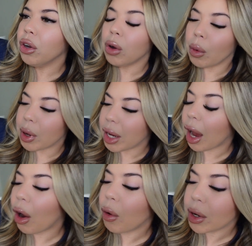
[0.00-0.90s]
going
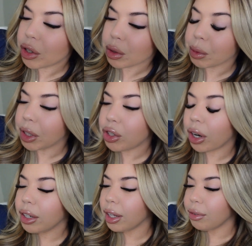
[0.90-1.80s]
out and just really
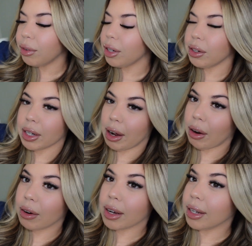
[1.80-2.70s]
trying to, like, figure it out.